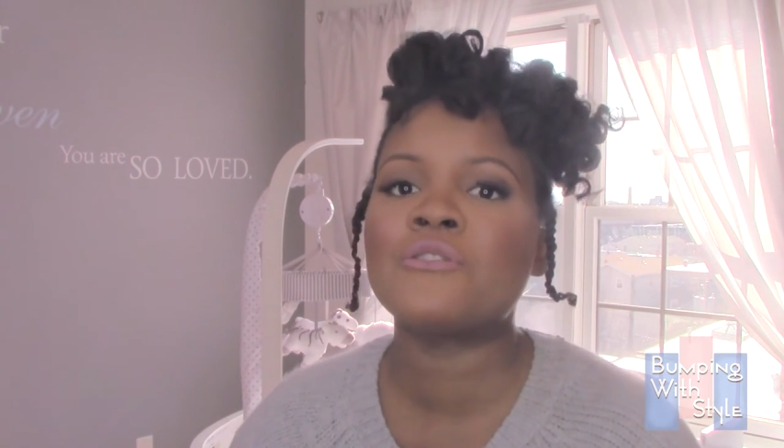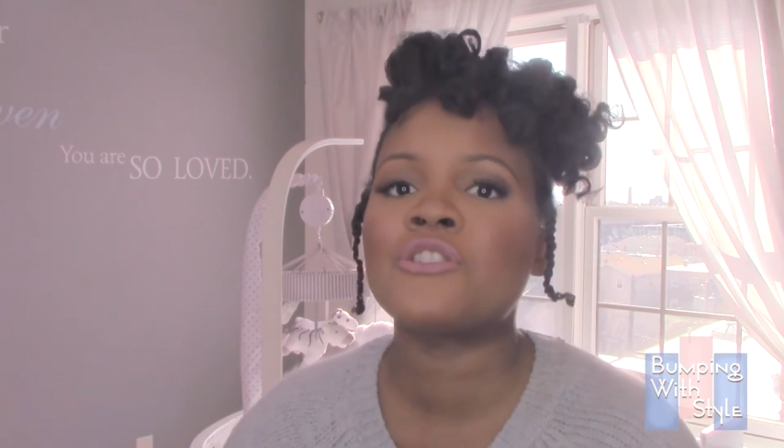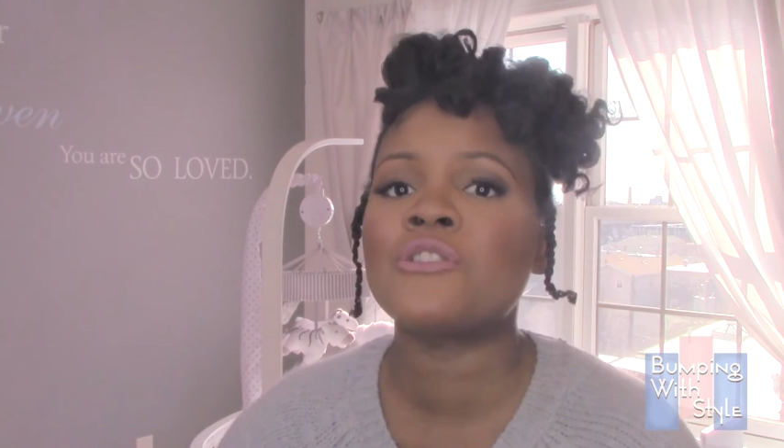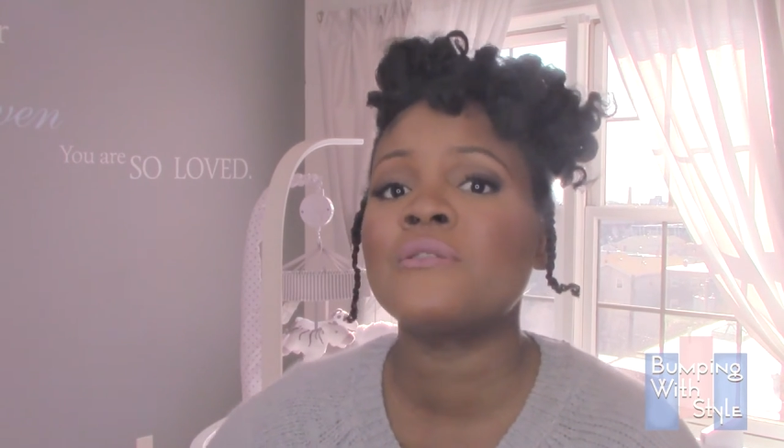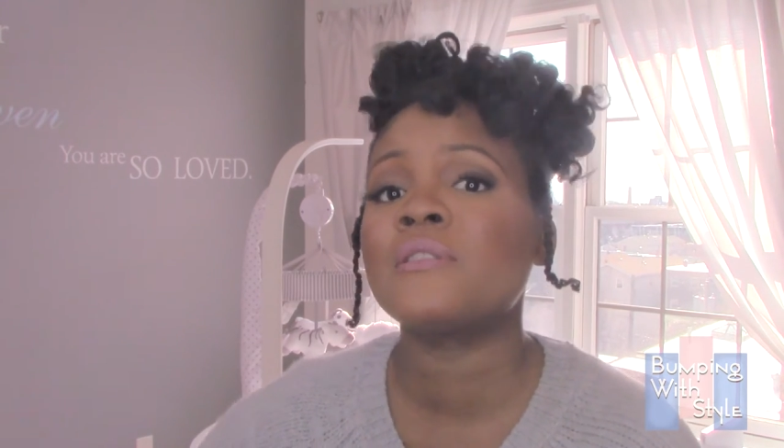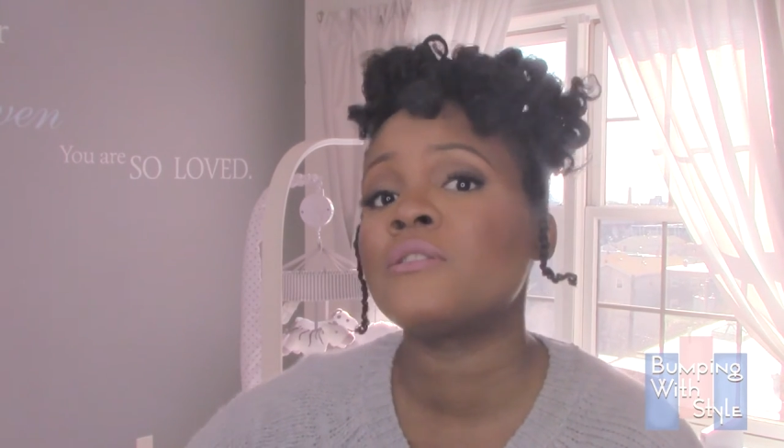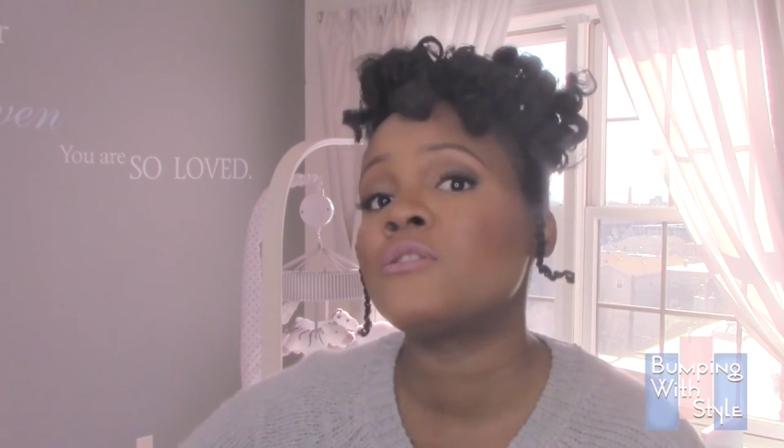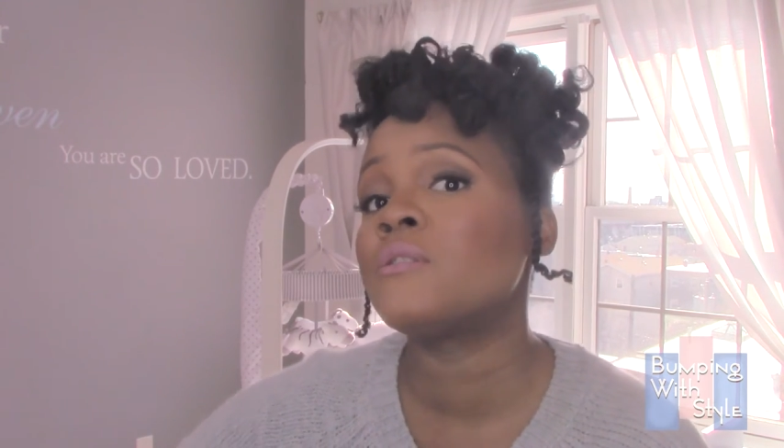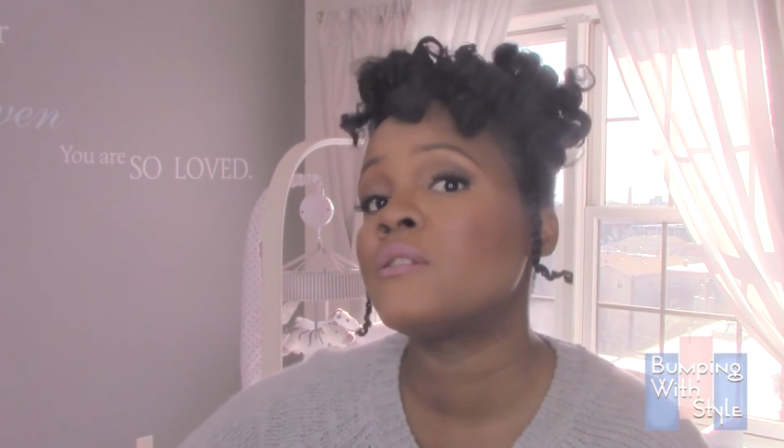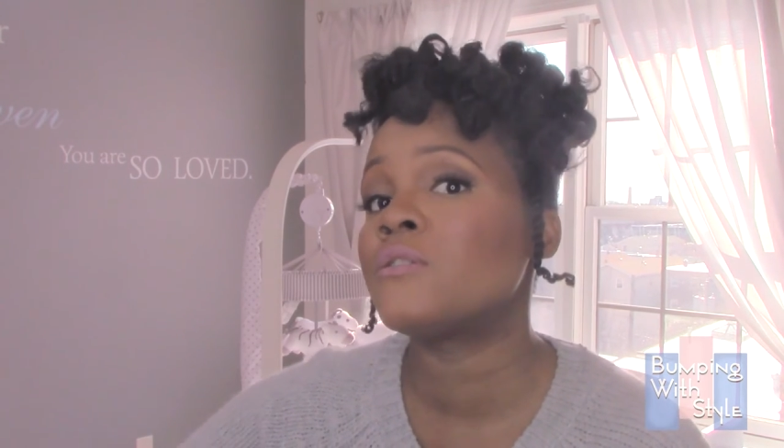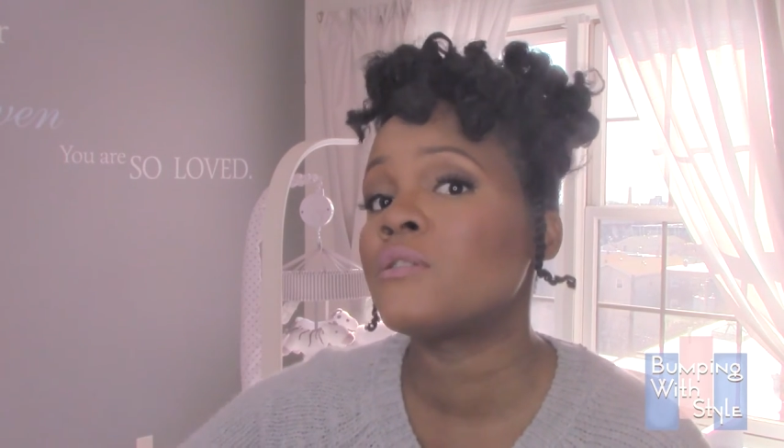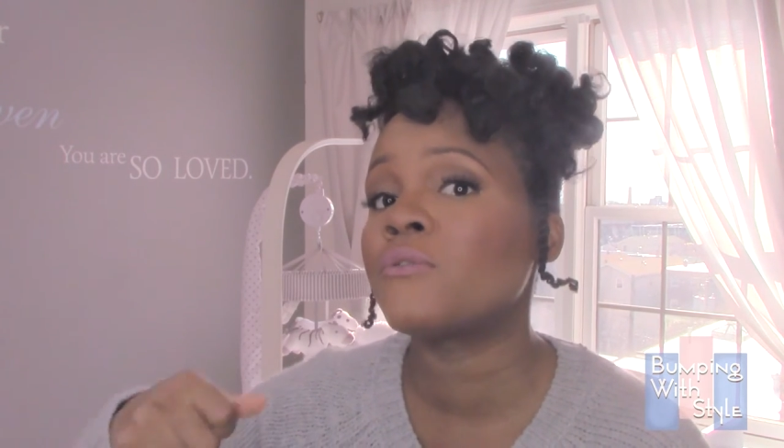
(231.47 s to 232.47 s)
shirts that you
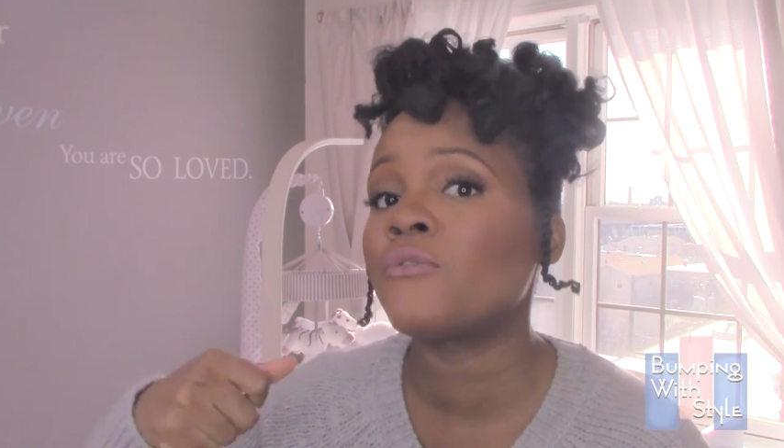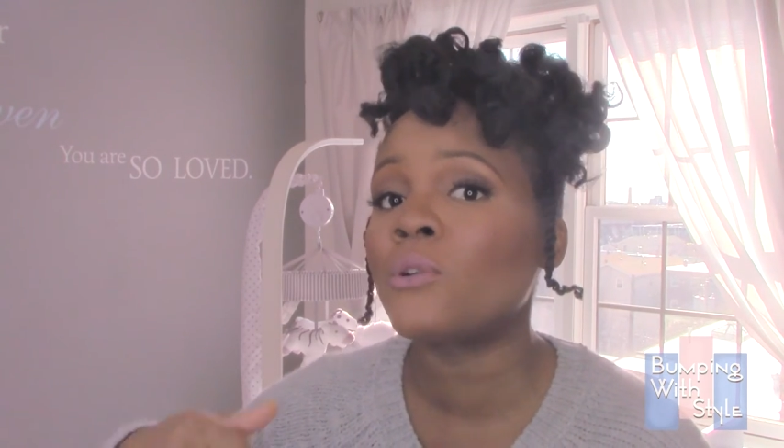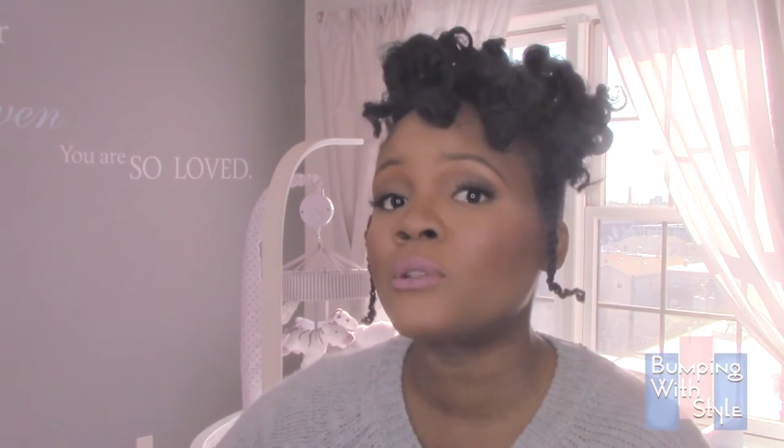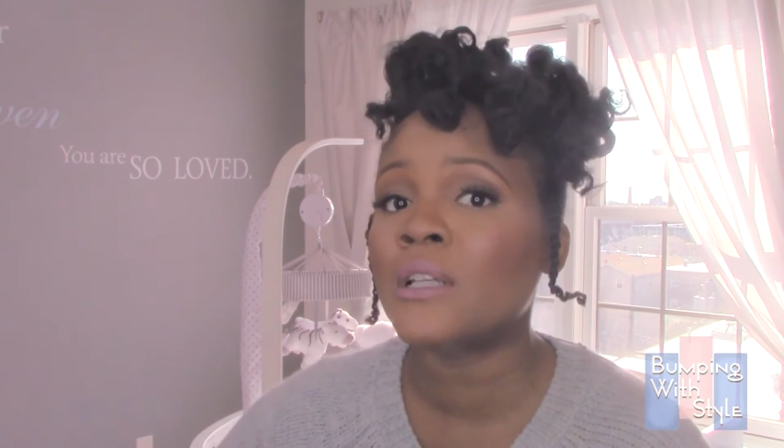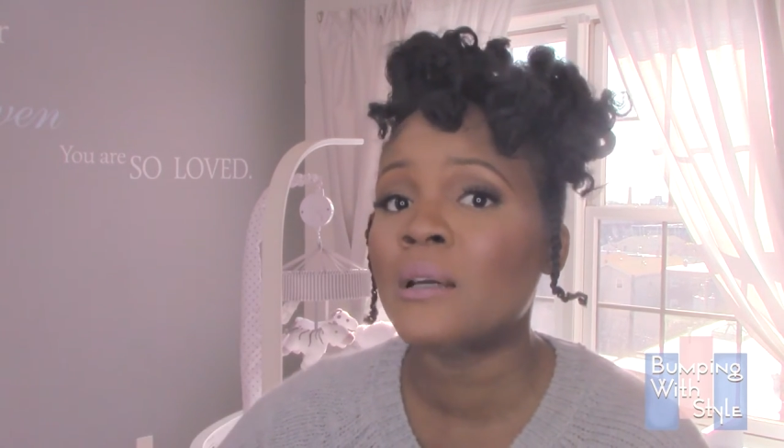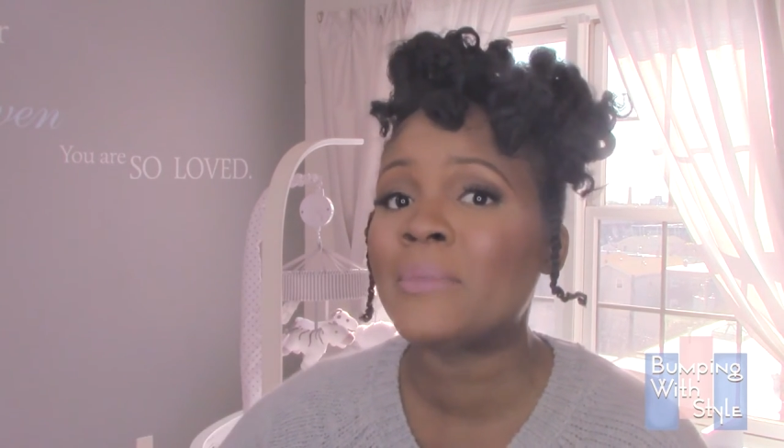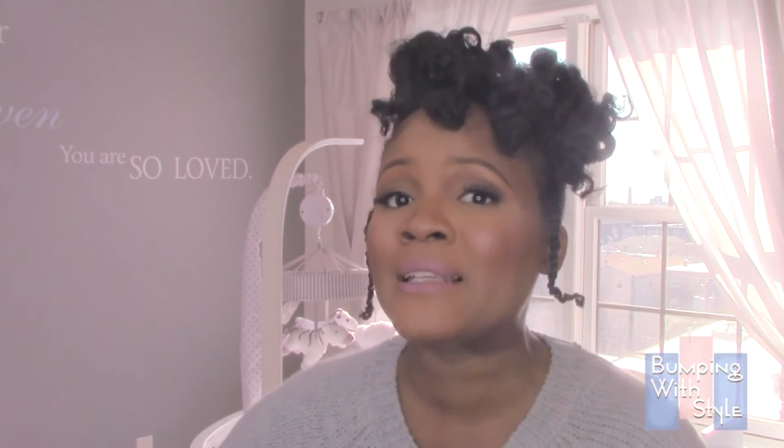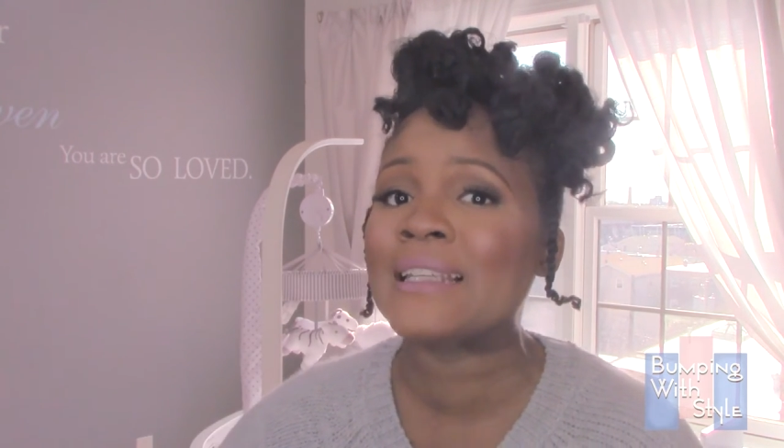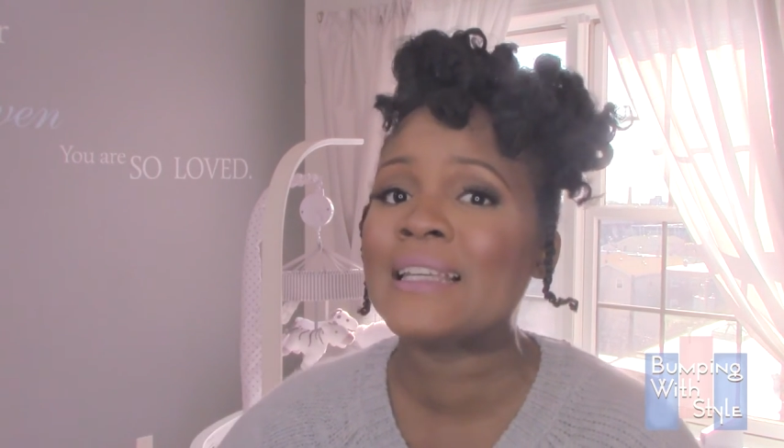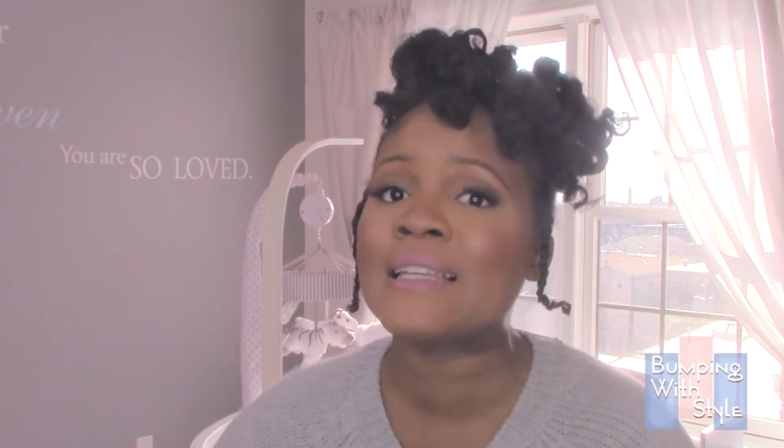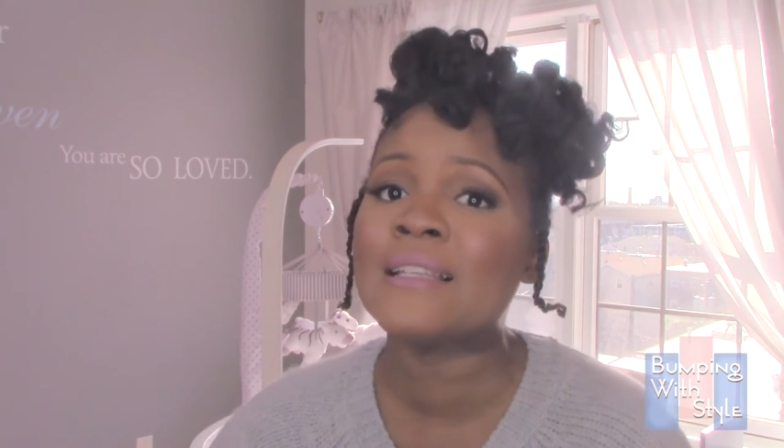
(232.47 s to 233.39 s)
can just fold up and